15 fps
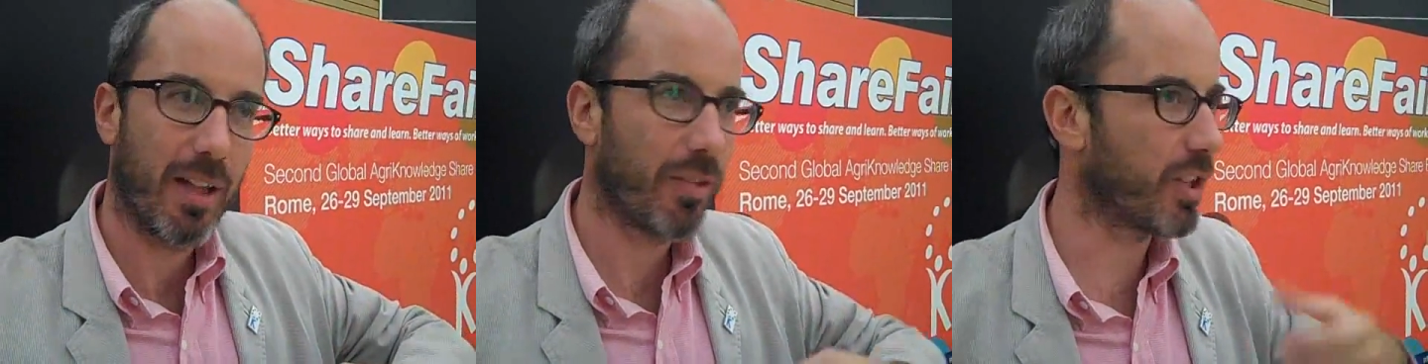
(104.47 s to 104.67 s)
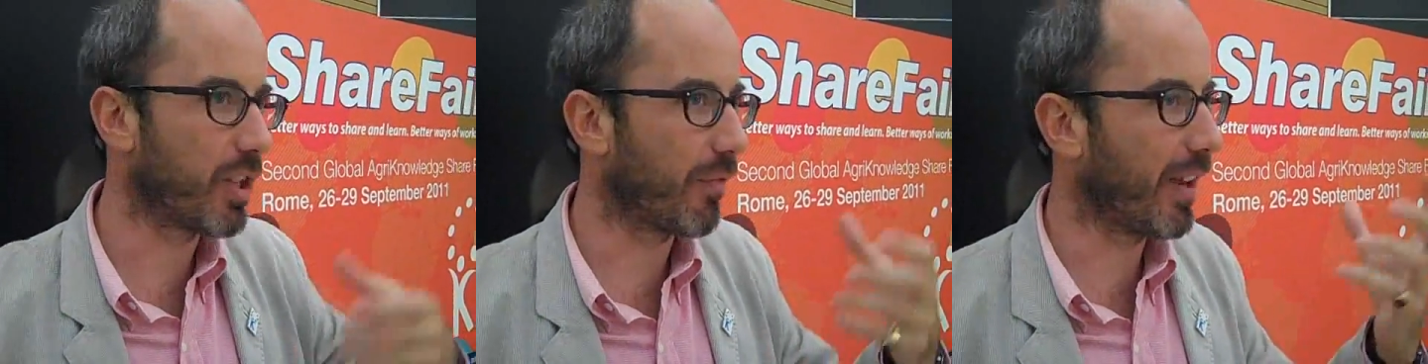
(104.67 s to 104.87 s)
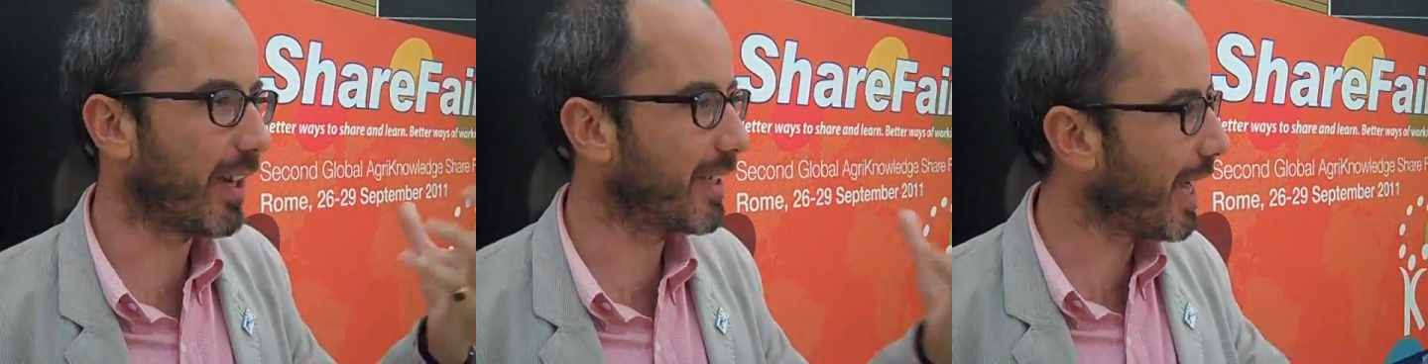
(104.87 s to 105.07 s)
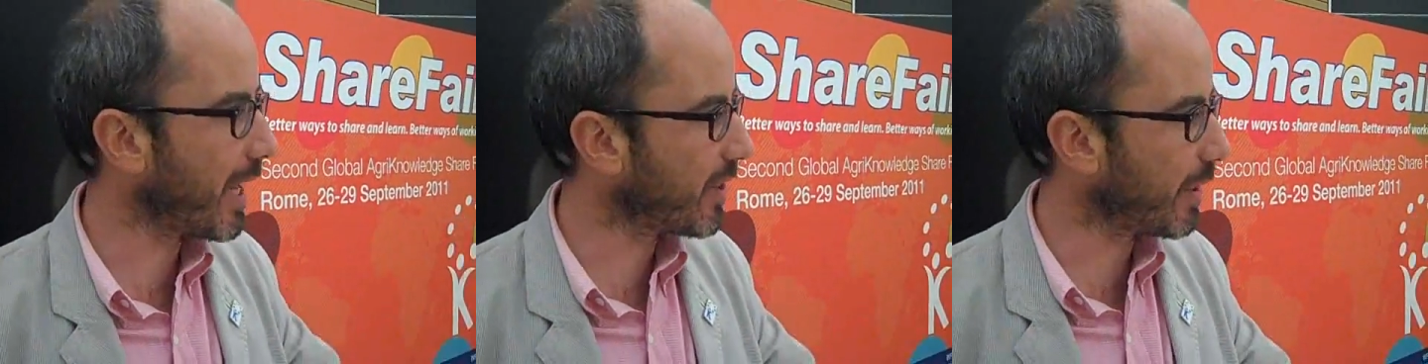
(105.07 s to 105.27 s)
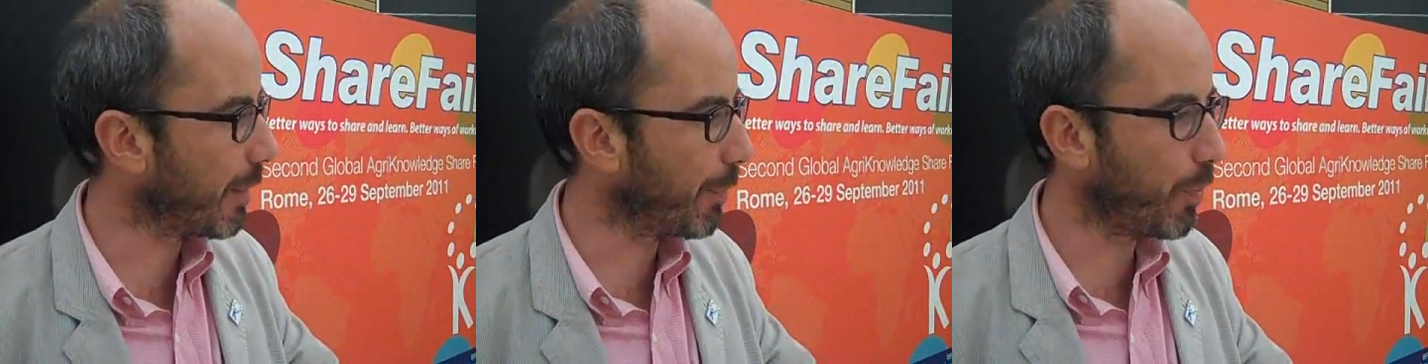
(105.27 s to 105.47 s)
There's a
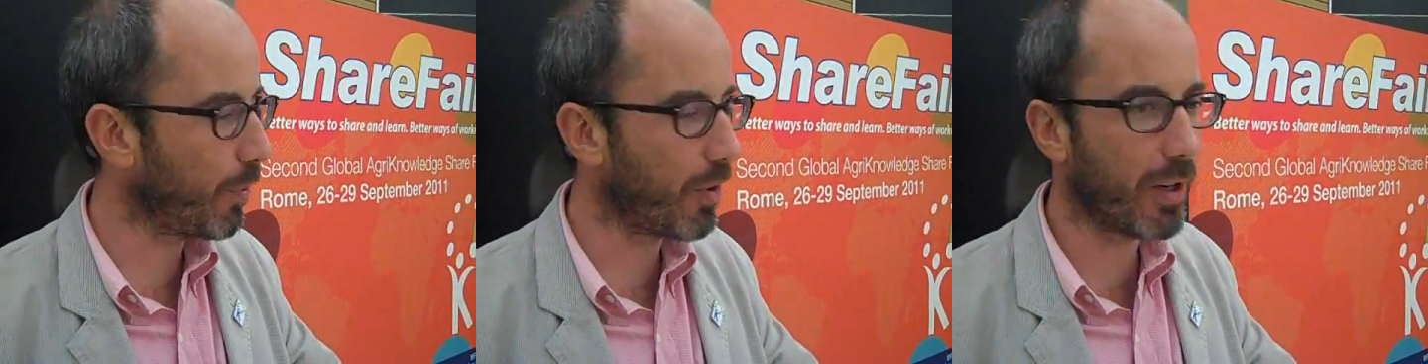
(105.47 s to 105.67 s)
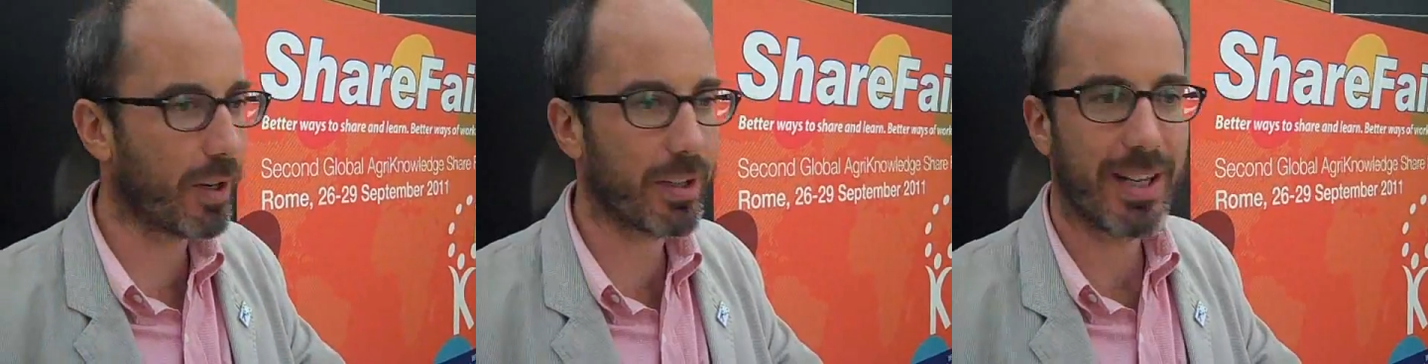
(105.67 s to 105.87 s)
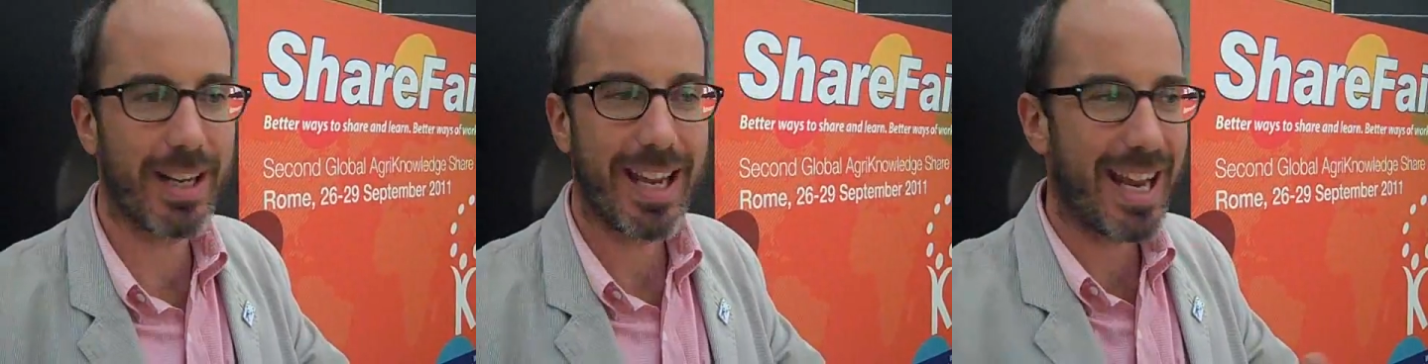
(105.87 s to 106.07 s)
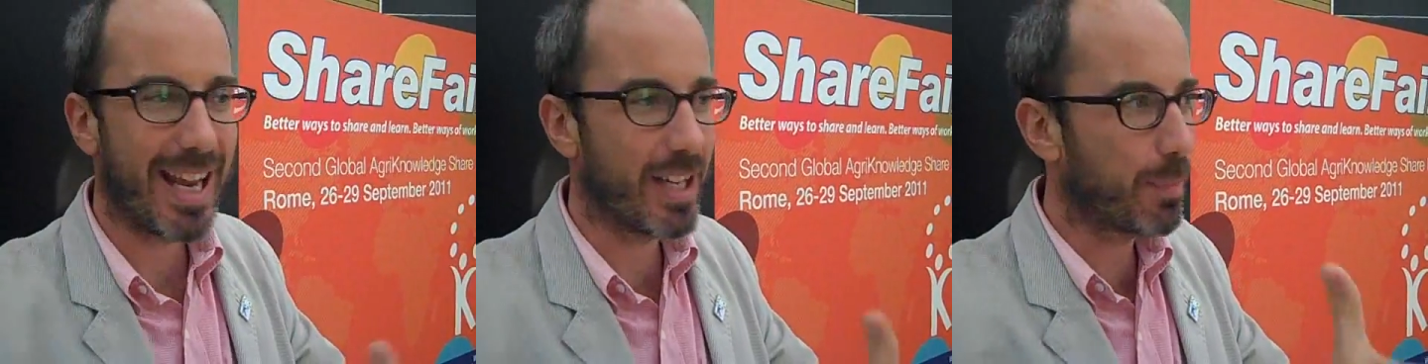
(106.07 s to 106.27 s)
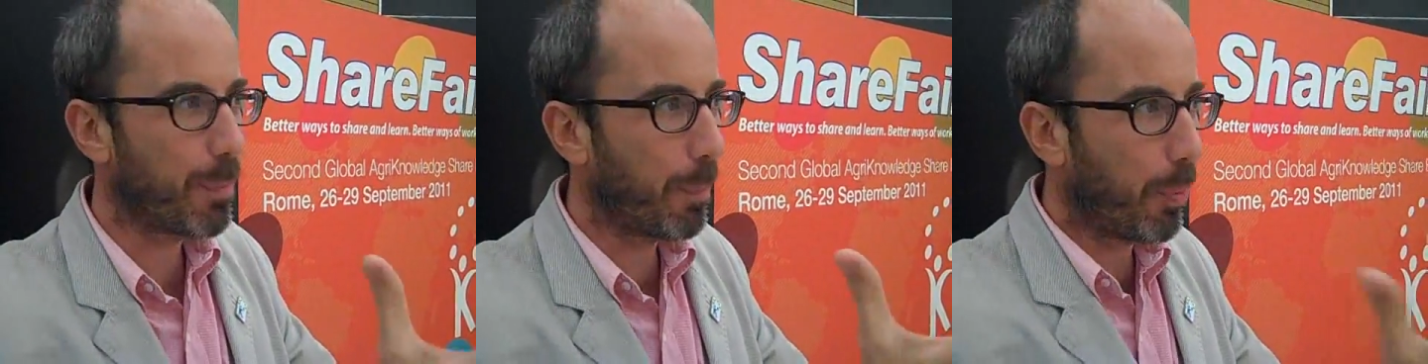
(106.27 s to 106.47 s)
fantastic product,
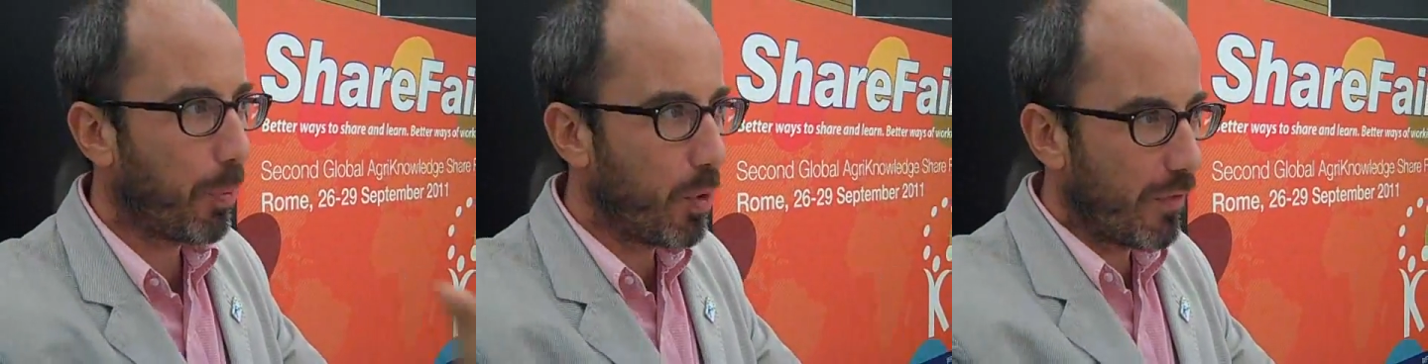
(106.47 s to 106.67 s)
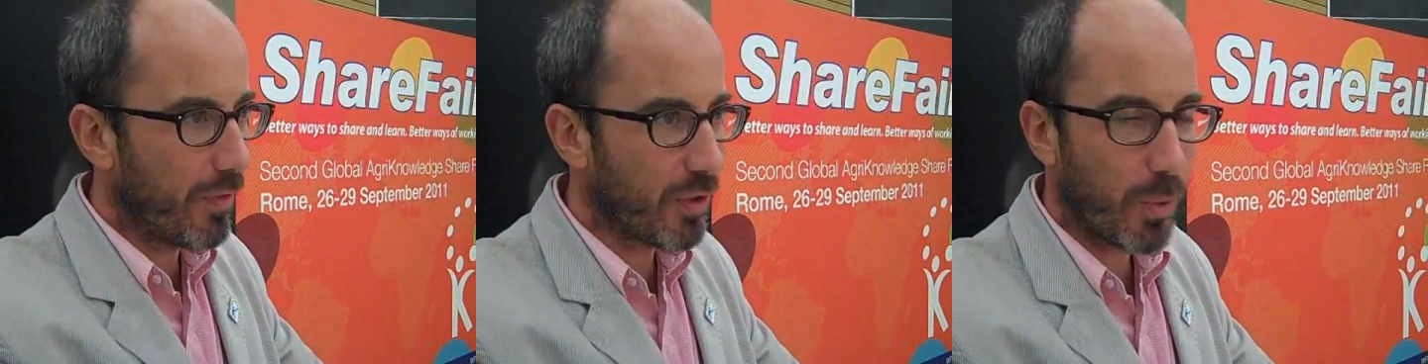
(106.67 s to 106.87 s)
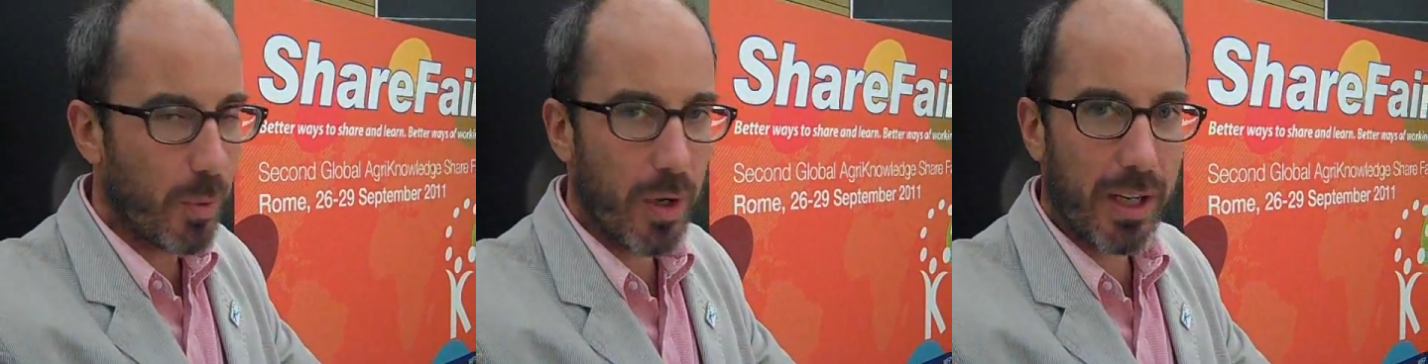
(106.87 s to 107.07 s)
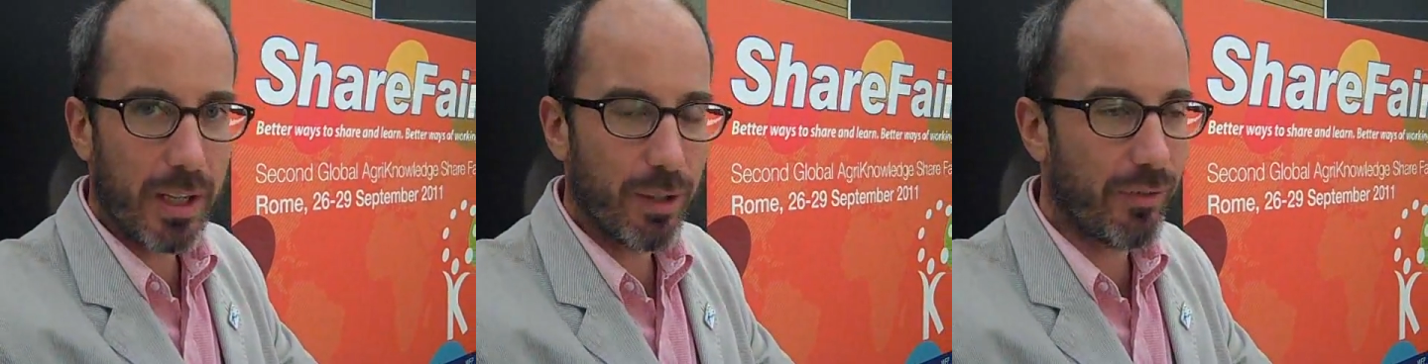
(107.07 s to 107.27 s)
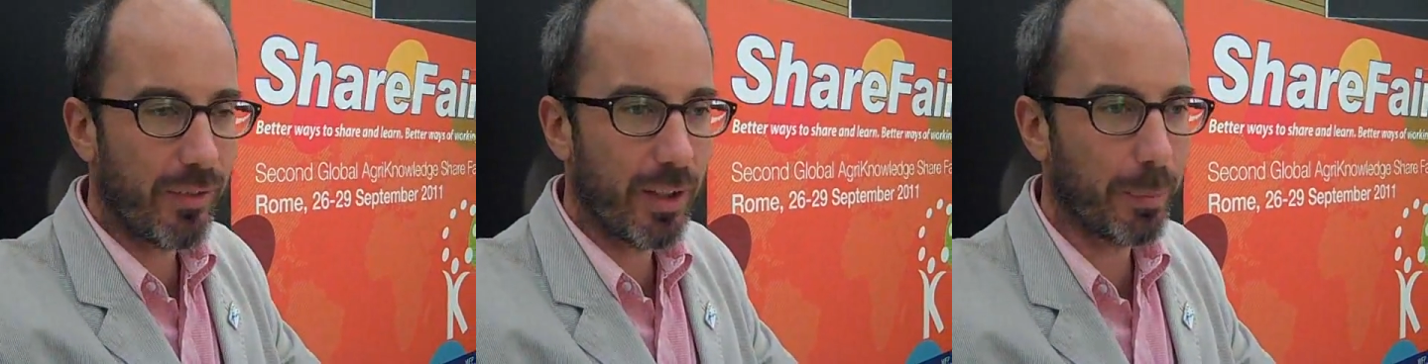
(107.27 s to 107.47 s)
it's proven to work in
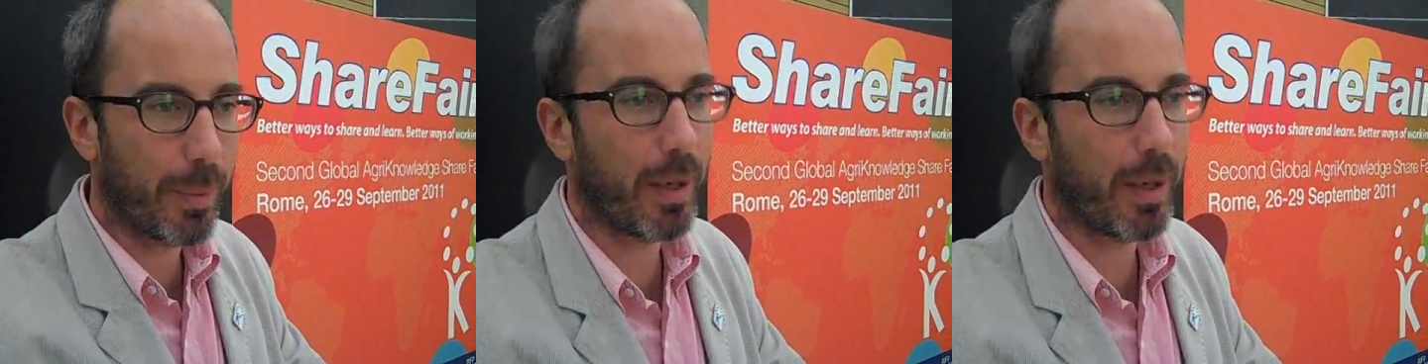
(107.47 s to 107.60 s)
the field,